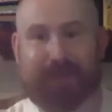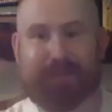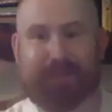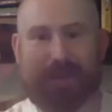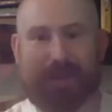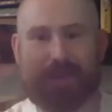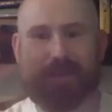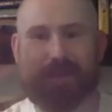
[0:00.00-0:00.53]

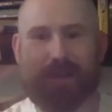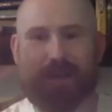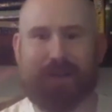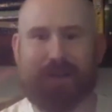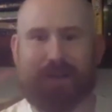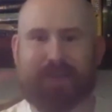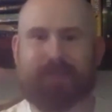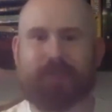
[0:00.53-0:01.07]

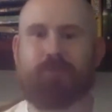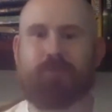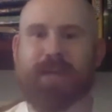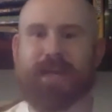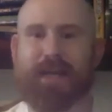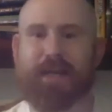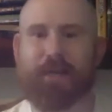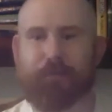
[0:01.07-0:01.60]
That's a
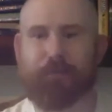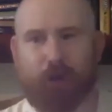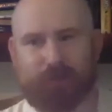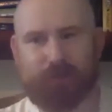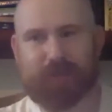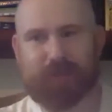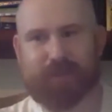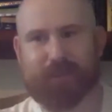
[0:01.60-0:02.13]
really
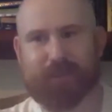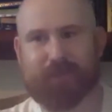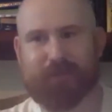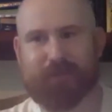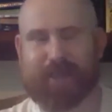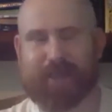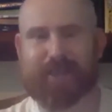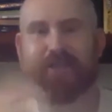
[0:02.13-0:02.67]
positive
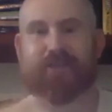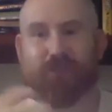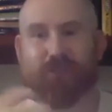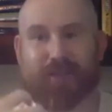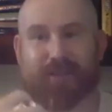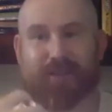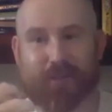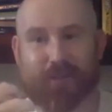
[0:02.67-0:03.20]
and
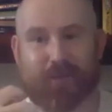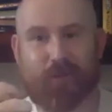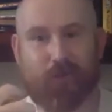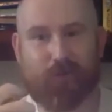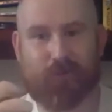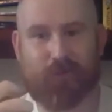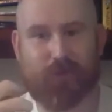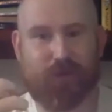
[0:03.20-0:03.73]
interesting
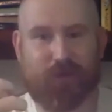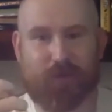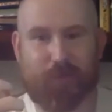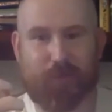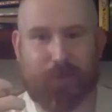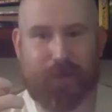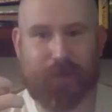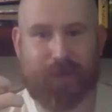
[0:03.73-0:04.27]
thought for a
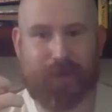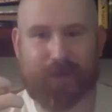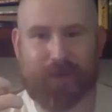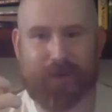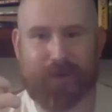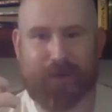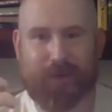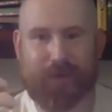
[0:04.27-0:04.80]
human being.
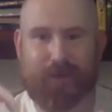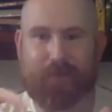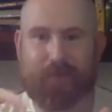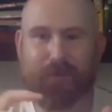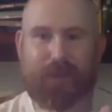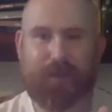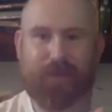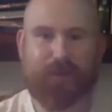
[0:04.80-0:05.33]

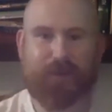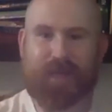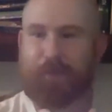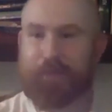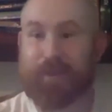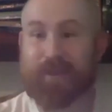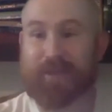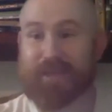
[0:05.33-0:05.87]

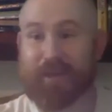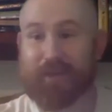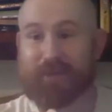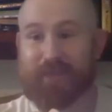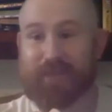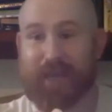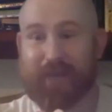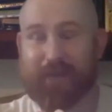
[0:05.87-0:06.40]
Keeping yourself
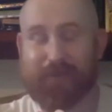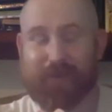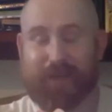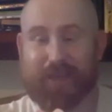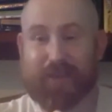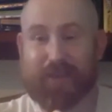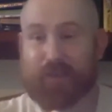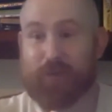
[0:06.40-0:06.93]
safe
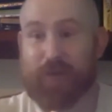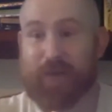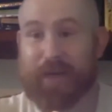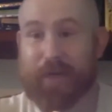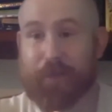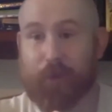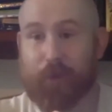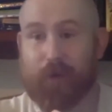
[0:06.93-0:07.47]
is really
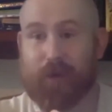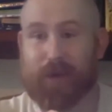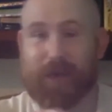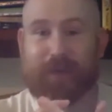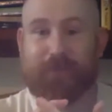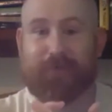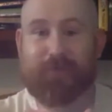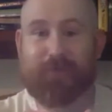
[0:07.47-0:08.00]
important. And
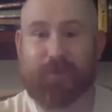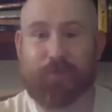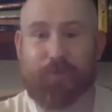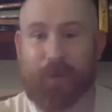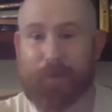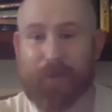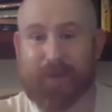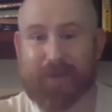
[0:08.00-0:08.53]
if my
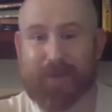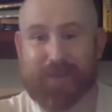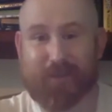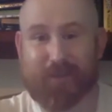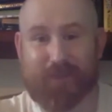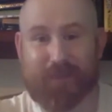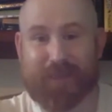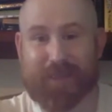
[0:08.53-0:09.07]
Bartitsu
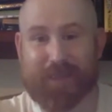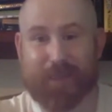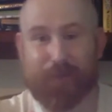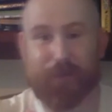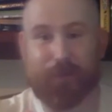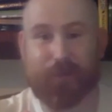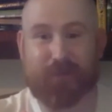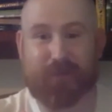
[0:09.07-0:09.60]
didn't keep
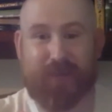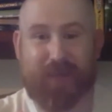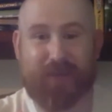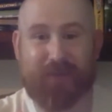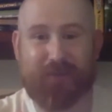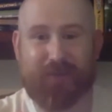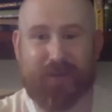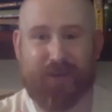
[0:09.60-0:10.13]
people
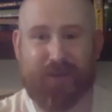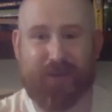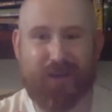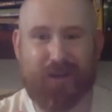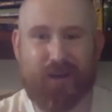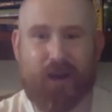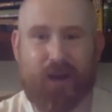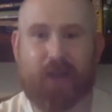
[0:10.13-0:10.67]
safe,
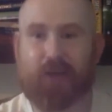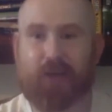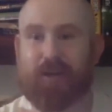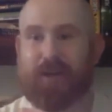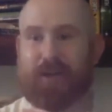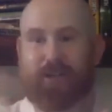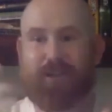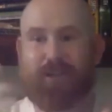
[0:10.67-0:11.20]
I
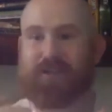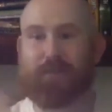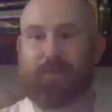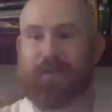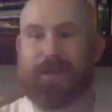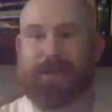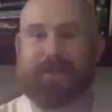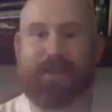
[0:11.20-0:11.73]
couldn't
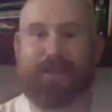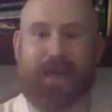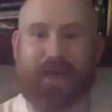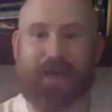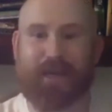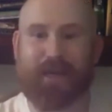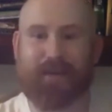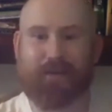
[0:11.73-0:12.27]
legitimately
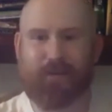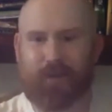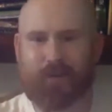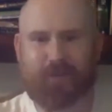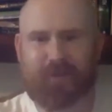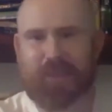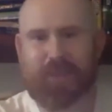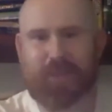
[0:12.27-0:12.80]
say I was
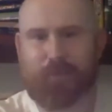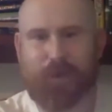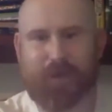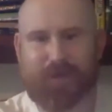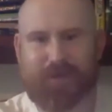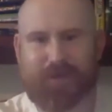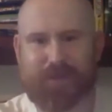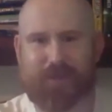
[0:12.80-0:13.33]
teaching
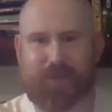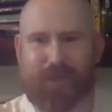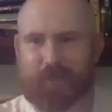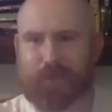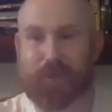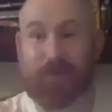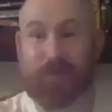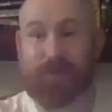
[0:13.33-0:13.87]
Bartitsu. That's
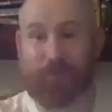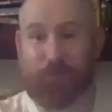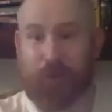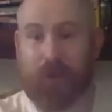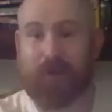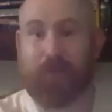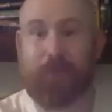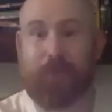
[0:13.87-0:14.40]
what it was
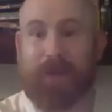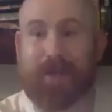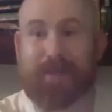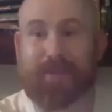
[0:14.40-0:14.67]
put on the planet to do.